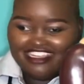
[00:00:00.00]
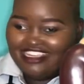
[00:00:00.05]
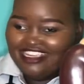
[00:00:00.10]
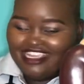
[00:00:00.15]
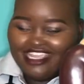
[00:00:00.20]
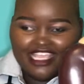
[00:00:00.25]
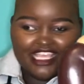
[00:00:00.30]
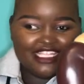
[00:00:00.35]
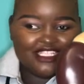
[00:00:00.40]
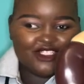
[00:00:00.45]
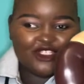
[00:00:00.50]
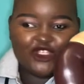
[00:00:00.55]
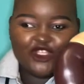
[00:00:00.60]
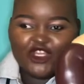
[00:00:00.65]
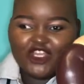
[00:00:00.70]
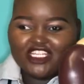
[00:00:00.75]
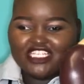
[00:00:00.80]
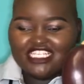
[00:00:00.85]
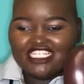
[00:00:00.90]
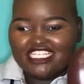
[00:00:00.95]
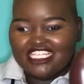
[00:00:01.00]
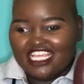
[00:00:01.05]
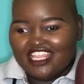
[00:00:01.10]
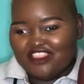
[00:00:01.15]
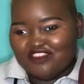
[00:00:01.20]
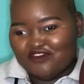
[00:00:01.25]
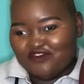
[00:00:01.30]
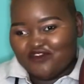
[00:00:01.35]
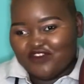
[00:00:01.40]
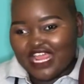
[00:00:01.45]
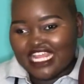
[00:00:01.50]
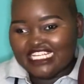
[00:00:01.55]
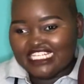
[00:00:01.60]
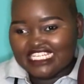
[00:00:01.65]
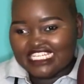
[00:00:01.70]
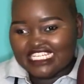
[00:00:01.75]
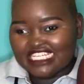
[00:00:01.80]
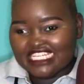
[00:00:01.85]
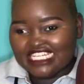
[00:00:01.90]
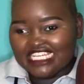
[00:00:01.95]
It's not in the front,
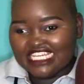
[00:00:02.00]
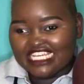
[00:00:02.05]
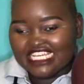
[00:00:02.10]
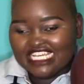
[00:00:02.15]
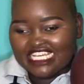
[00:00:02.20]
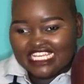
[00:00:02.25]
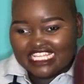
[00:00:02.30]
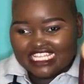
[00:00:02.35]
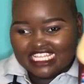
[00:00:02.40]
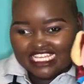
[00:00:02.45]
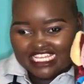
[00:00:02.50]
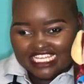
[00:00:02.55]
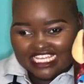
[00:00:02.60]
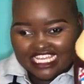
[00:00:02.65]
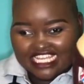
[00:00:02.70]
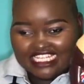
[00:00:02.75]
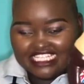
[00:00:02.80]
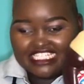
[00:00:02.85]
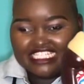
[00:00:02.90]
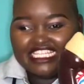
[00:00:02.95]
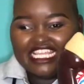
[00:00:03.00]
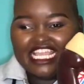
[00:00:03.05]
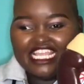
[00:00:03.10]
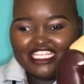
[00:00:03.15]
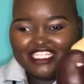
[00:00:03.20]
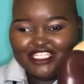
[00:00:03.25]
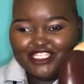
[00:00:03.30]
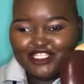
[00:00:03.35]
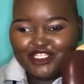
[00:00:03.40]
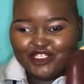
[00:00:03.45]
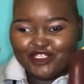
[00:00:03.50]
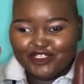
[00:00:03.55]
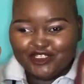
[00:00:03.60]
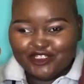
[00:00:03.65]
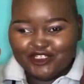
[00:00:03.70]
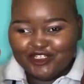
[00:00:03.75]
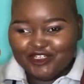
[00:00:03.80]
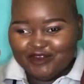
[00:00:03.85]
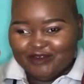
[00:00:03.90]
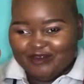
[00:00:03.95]
and there is two
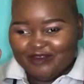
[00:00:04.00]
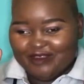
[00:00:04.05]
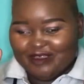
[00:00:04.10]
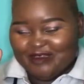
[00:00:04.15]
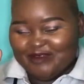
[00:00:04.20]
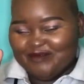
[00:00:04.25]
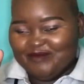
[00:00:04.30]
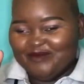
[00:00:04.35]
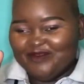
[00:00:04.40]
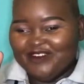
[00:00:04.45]
of them.